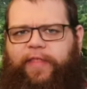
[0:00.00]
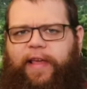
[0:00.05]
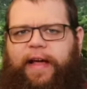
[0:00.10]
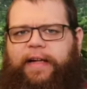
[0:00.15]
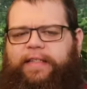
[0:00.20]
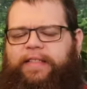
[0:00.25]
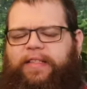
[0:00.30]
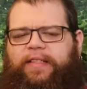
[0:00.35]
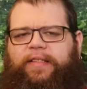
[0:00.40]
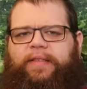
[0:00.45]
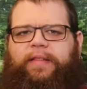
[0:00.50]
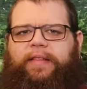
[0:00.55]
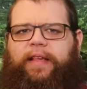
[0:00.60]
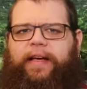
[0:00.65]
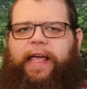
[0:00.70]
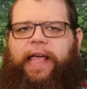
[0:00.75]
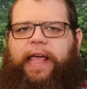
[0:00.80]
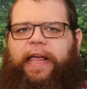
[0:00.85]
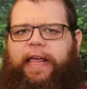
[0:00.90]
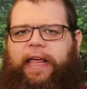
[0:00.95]
That's the
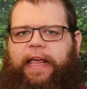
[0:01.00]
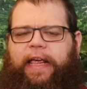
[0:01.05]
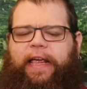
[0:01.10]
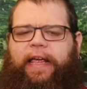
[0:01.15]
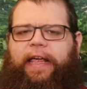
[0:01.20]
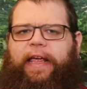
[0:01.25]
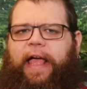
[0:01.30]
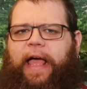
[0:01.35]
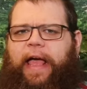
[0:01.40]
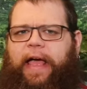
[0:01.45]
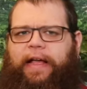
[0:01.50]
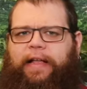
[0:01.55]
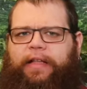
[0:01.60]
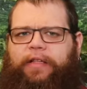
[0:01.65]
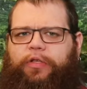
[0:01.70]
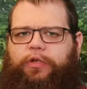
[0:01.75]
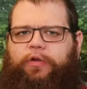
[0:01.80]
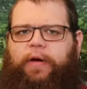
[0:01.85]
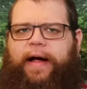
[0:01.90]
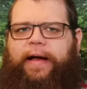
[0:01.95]
key,
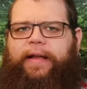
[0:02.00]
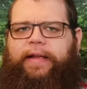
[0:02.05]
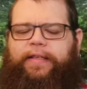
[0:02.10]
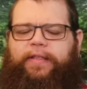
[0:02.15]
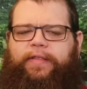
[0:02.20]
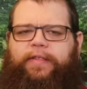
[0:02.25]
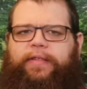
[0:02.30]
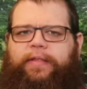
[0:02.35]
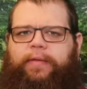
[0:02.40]
and try to